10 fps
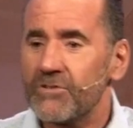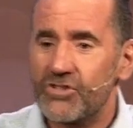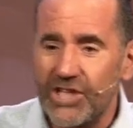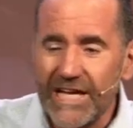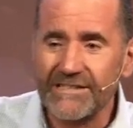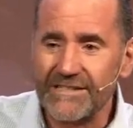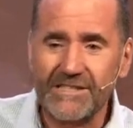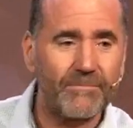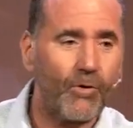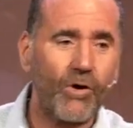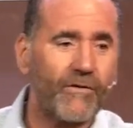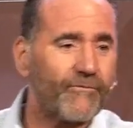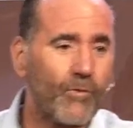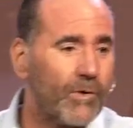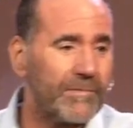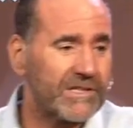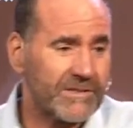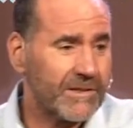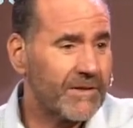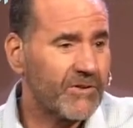Jesus did more for women's
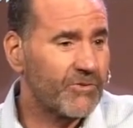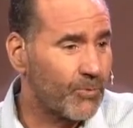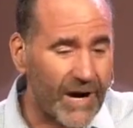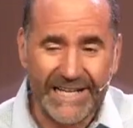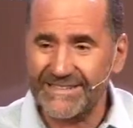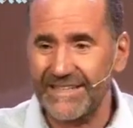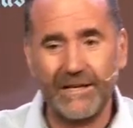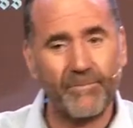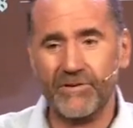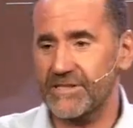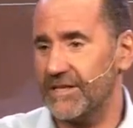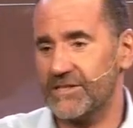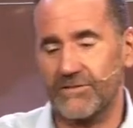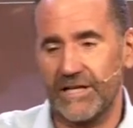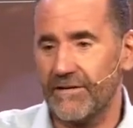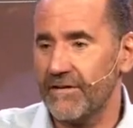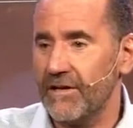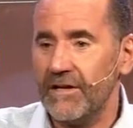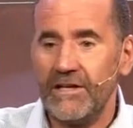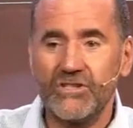rights than any person in history.
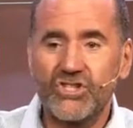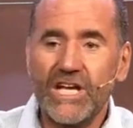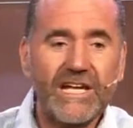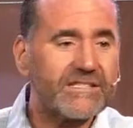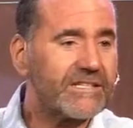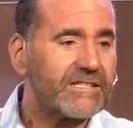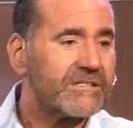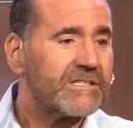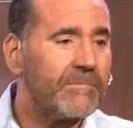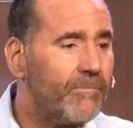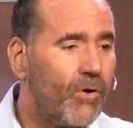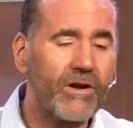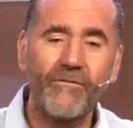Jesus did more